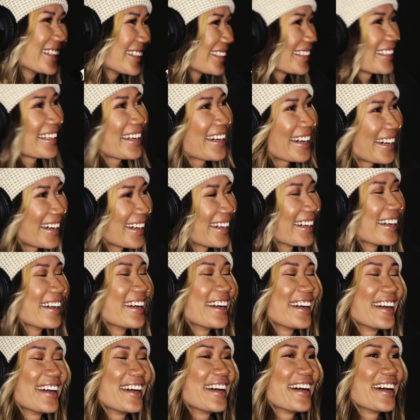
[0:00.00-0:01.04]
Yeah.
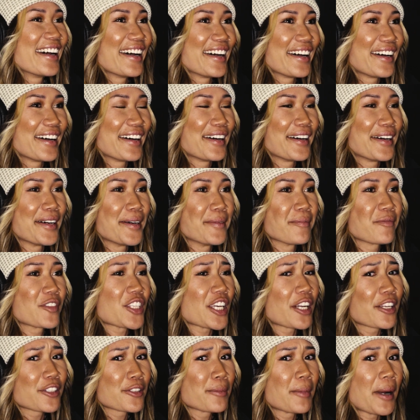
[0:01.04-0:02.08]

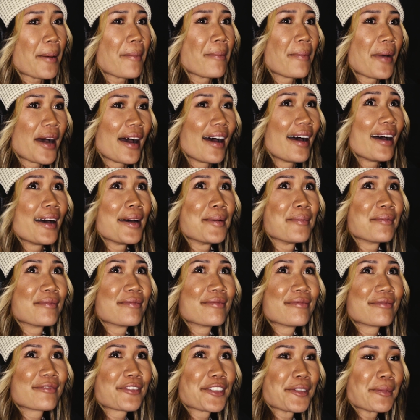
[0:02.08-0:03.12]
Shout out to my
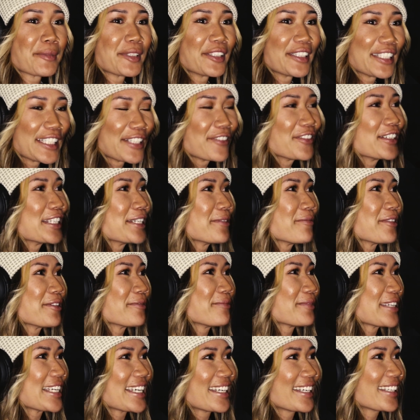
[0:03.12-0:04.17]
mom for believing
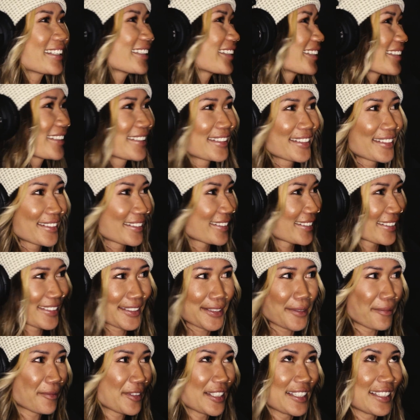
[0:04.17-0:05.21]
in me
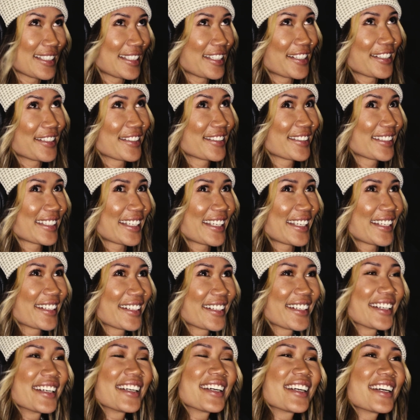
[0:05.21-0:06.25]
something years
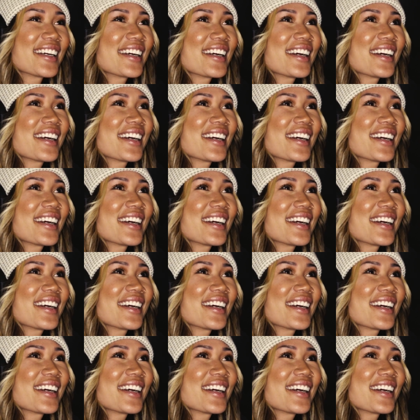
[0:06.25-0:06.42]
later.